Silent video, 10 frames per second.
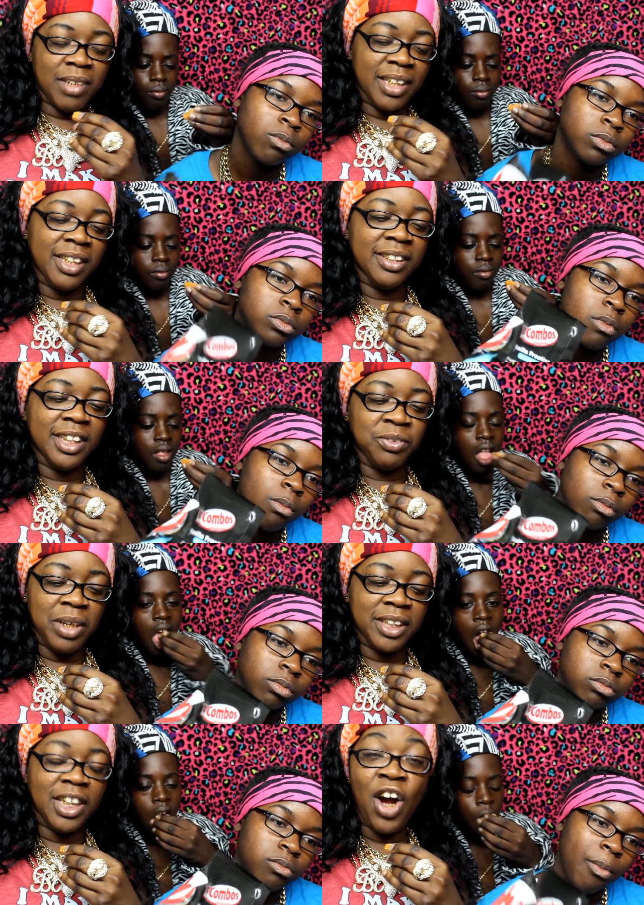Speaker 1: I guess that's why
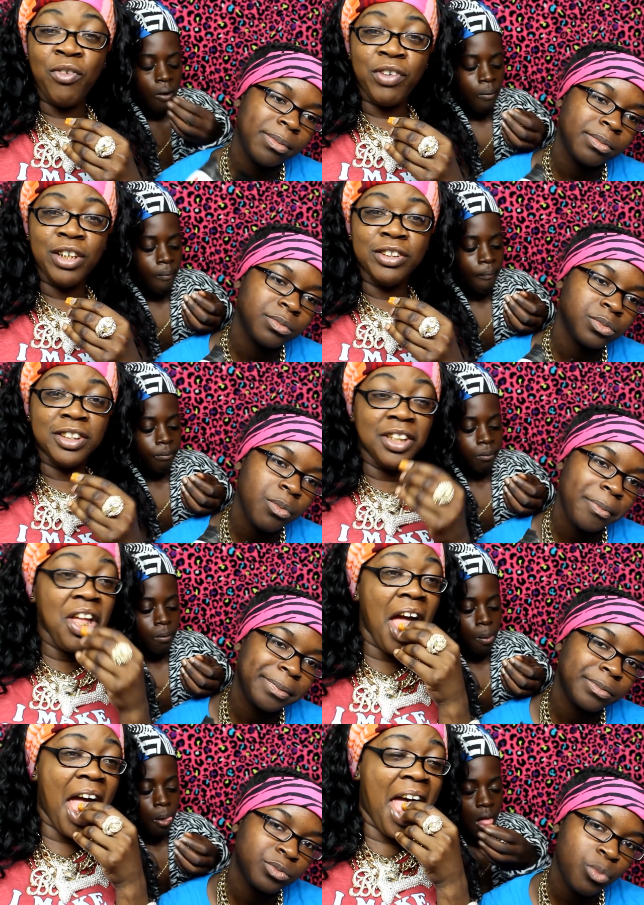it's called frosting.
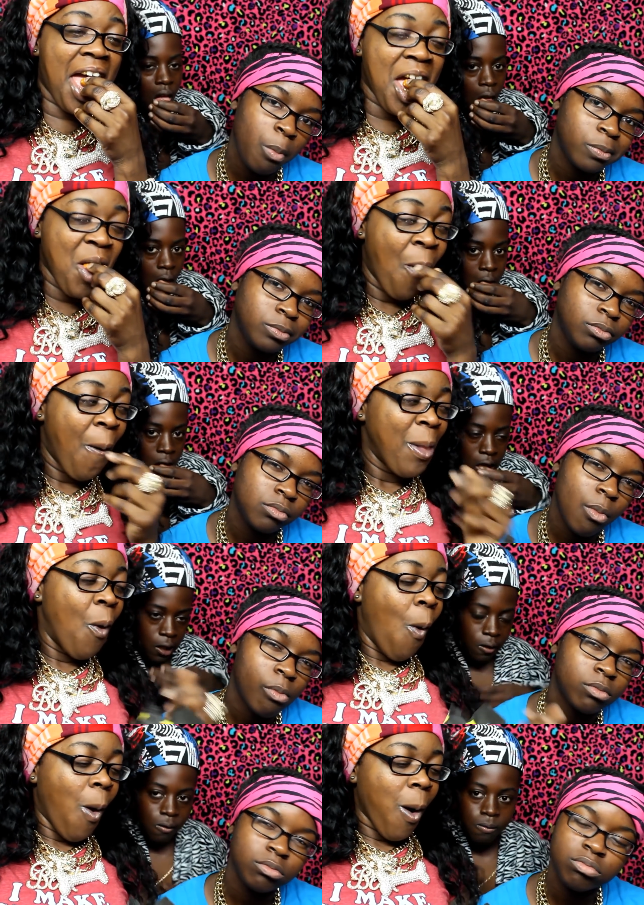
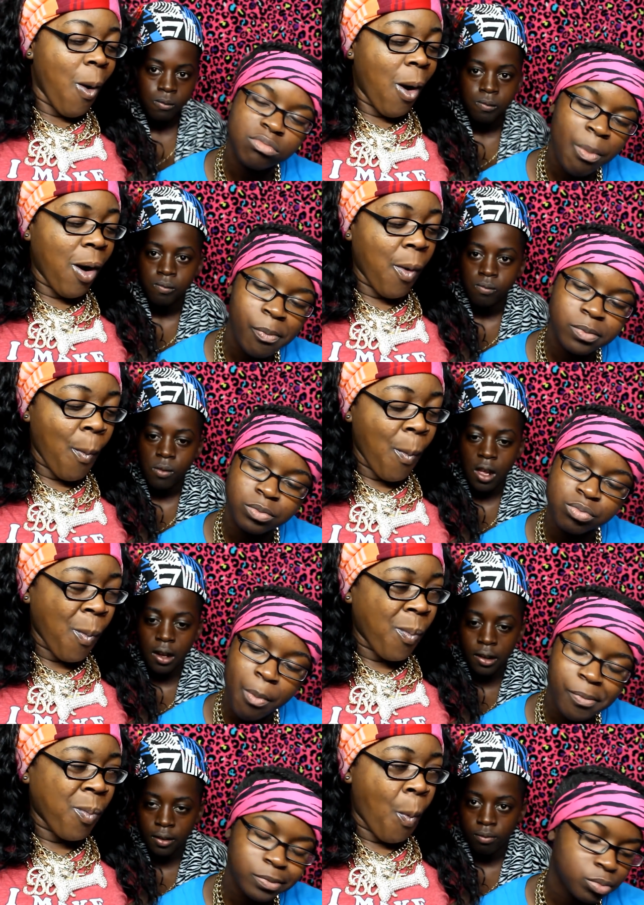um, uh-huh.